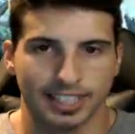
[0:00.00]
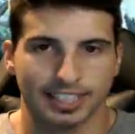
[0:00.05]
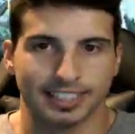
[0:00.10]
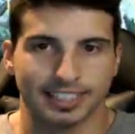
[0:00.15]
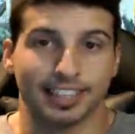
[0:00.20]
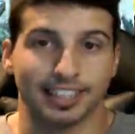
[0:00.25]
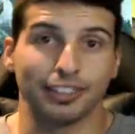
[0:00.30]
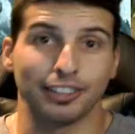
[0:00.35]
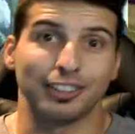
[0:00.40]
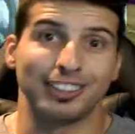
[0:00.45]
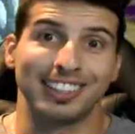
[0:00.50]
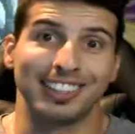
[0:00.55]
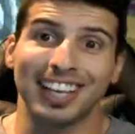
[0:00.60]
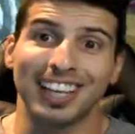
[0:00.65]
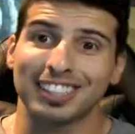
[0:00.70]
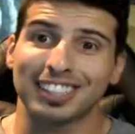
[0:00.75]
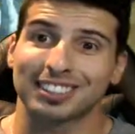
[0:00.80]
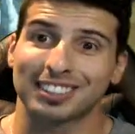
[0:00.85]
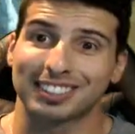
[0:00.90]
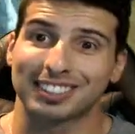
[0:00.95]
Now the
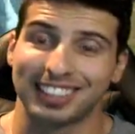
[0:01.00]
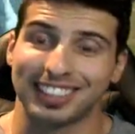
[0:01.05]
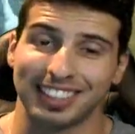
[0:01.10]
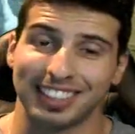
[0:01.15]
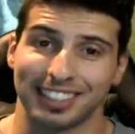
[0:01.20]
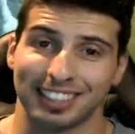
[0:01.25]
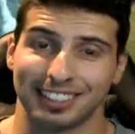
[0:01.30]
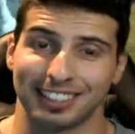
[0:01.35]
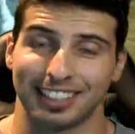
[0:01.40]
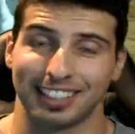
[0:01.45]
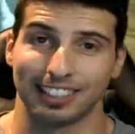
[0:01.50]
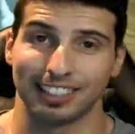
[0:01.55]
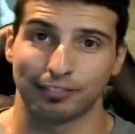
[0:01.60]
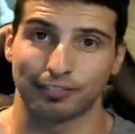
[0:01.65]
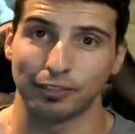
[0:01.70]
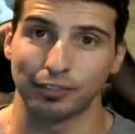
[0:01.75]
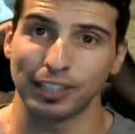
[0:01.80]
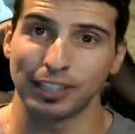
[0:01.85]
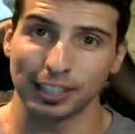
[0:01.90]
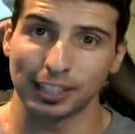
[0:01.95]
next thing, if
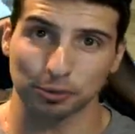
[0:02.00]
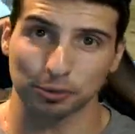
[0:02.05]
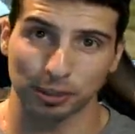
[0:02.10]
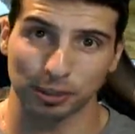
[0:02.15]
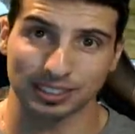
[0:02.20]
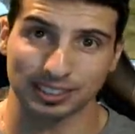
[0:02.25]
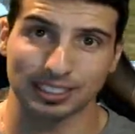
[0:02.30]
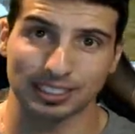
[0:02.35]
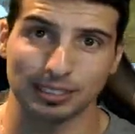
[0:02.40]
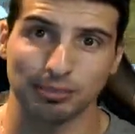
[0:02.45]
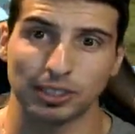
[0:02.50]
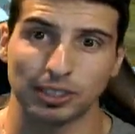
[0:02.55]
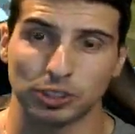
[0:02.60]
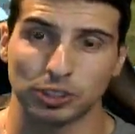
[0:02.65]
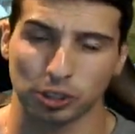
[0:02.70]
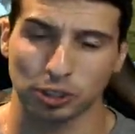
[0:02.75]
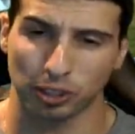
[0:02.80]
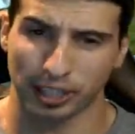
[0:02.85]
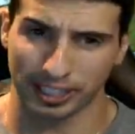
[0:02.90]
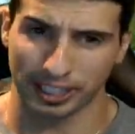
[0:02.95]
you guys wanna see me
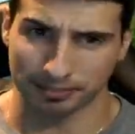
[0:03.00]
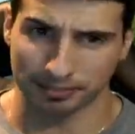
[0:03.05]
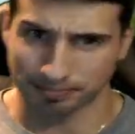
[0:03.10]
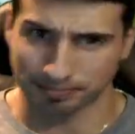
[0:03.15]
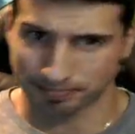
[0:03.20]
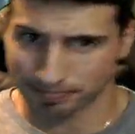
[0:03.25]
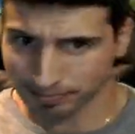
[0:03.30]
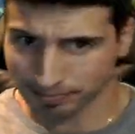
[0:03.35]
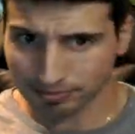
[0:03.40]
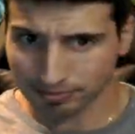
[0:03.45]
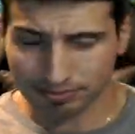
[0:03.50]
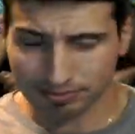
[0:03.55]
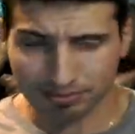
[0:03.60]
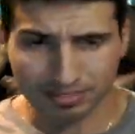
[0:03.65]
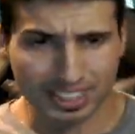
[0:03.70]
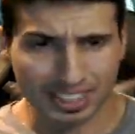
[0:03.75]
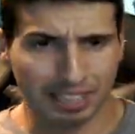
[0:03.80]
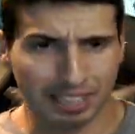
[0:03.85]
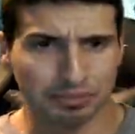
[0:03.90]
try, I'm